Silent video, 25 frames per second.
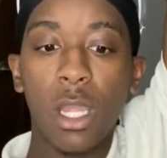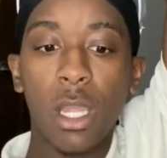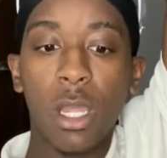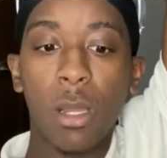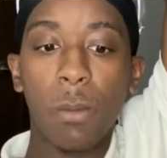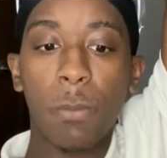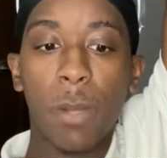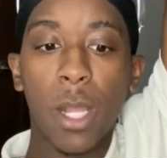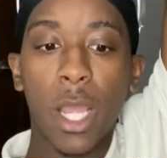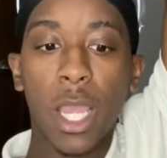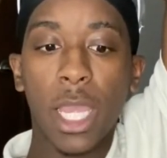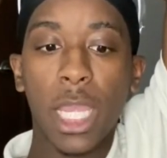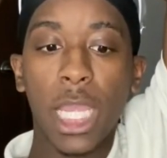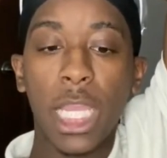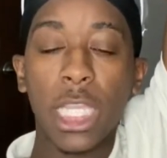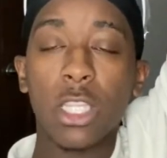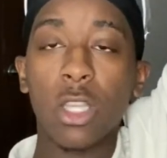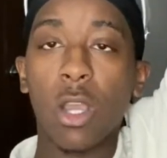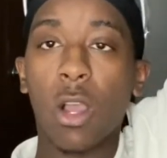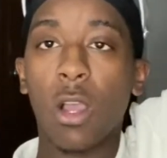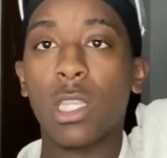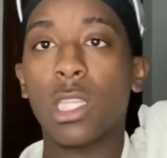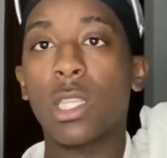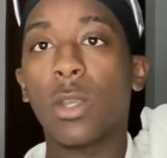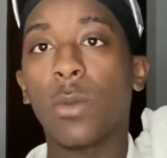But it's
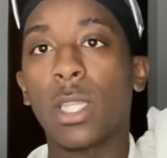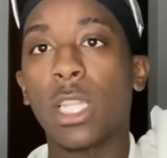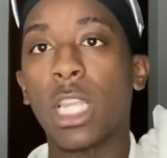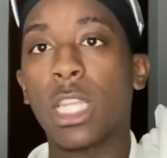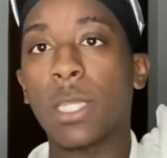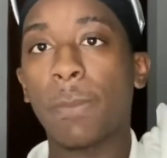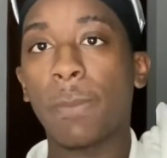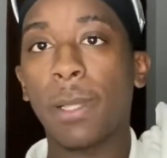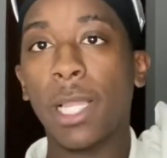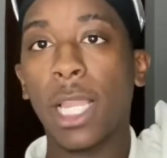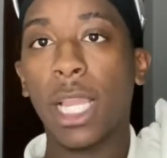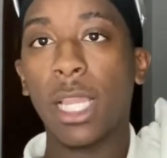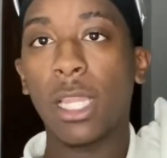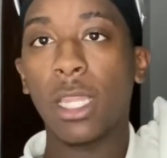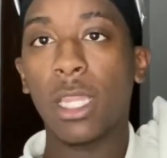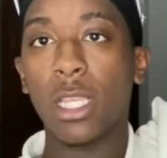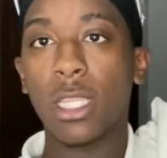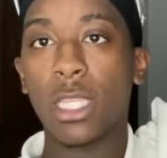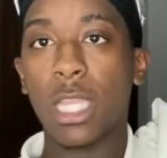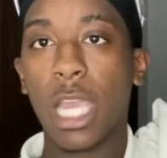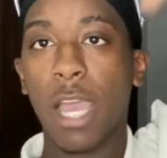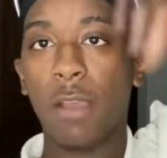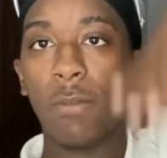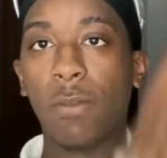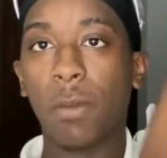also in this
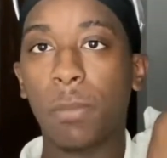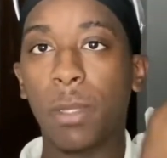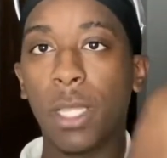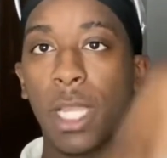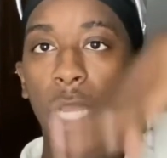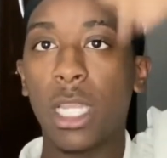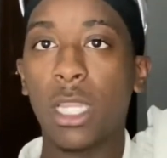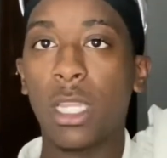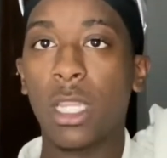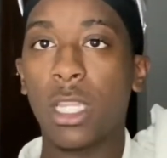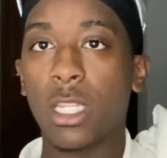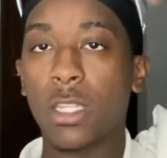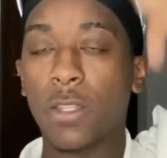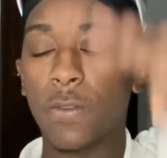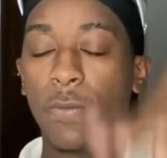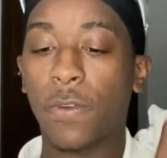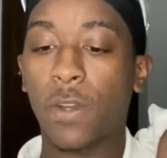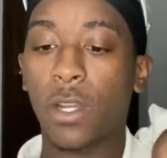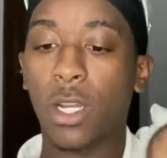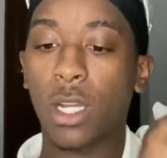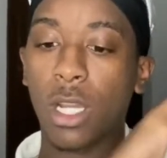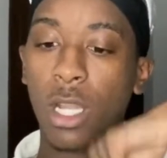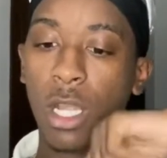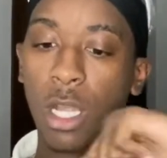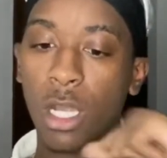playlist. I have a playlist
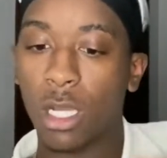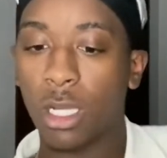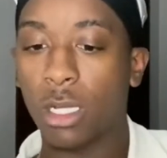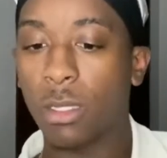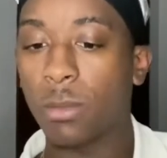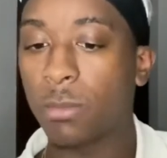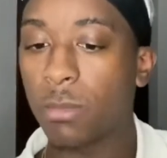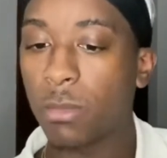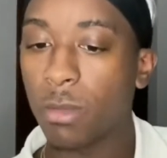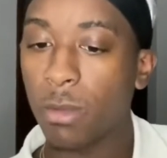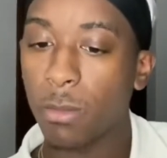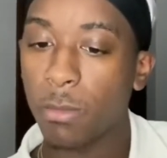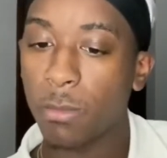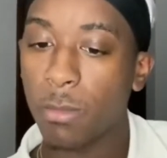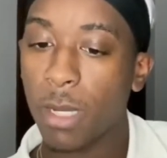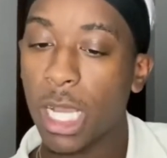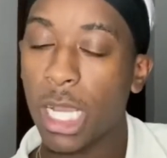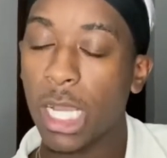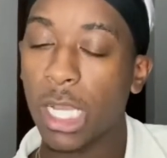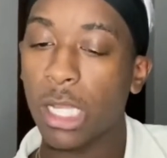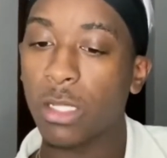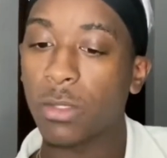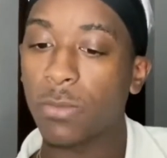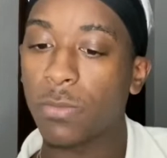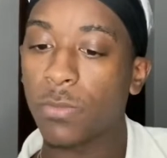for
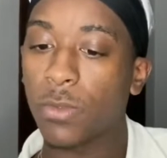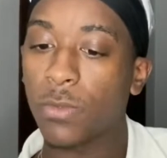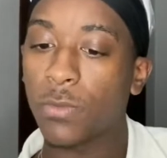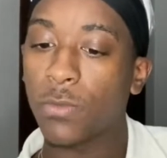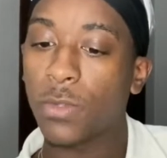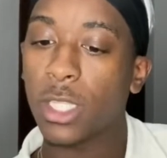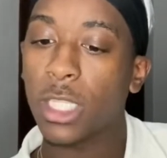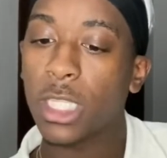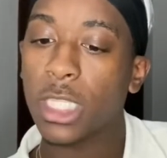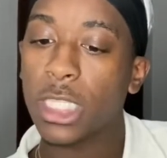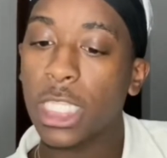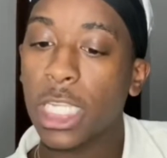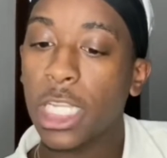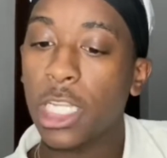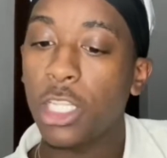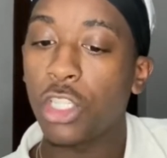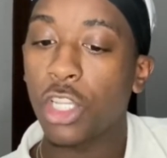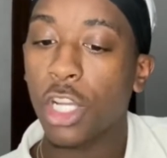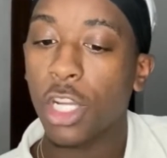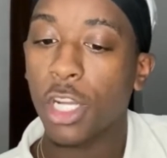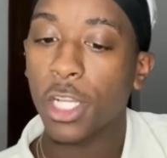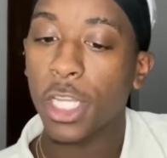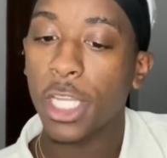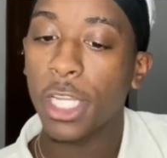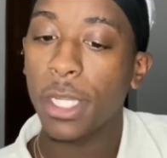my real estate
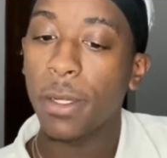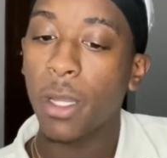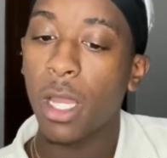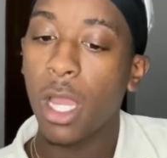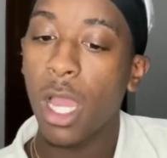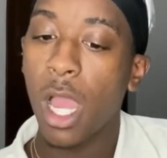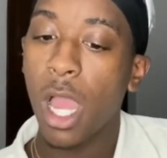journey.